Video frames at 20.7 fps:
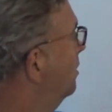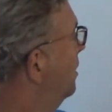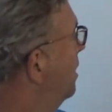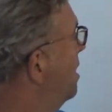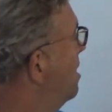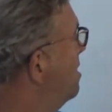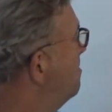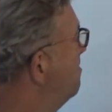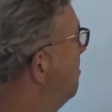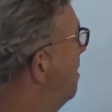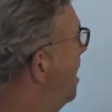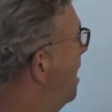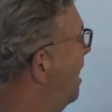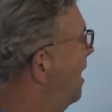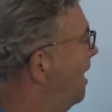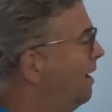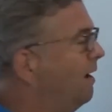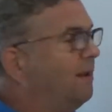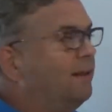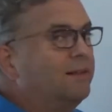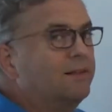done
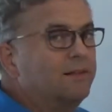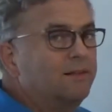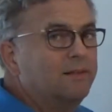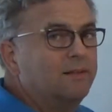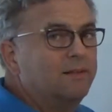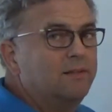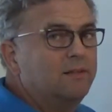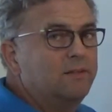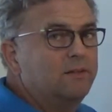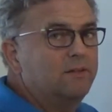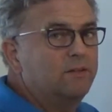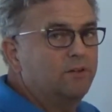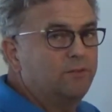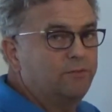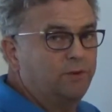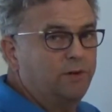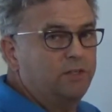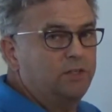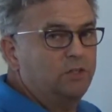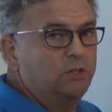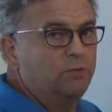by the
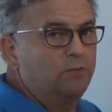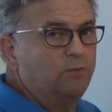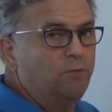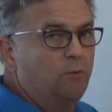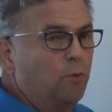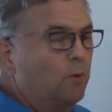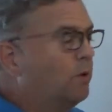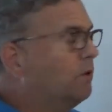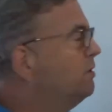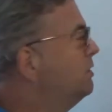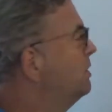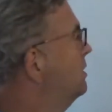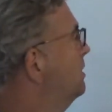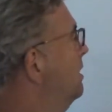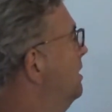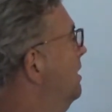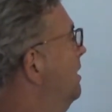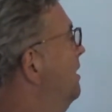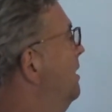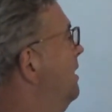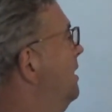friction force.
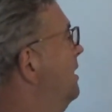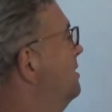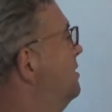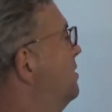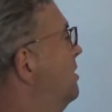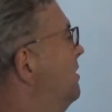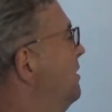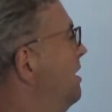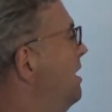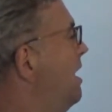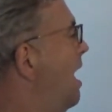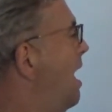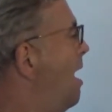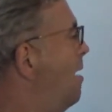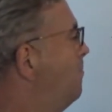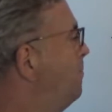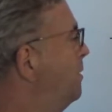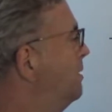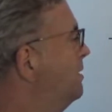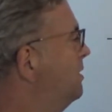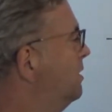It's in the
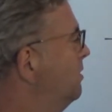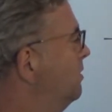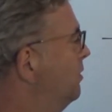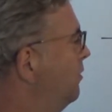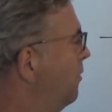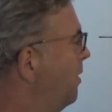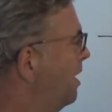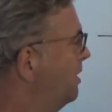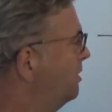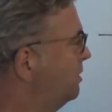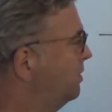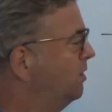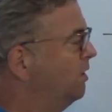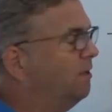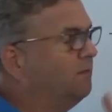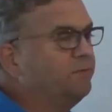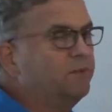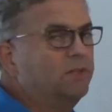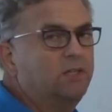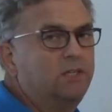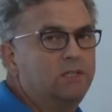opposite direction
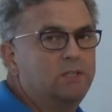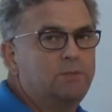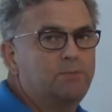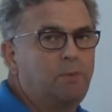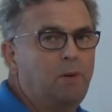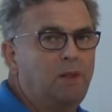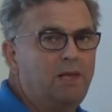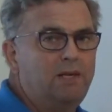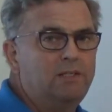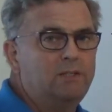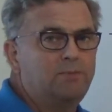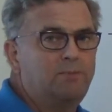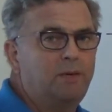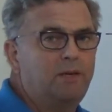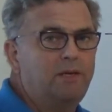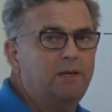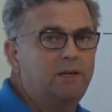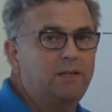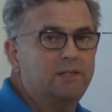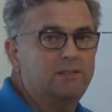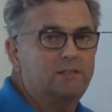of the
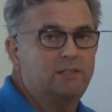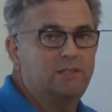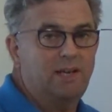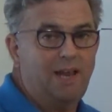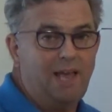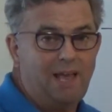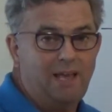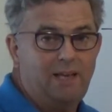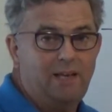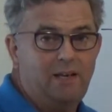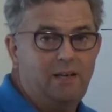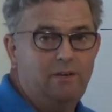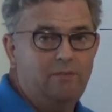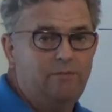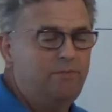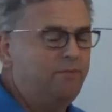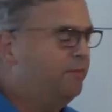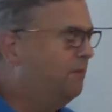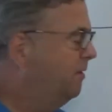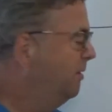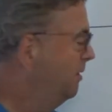displacement. It's negative.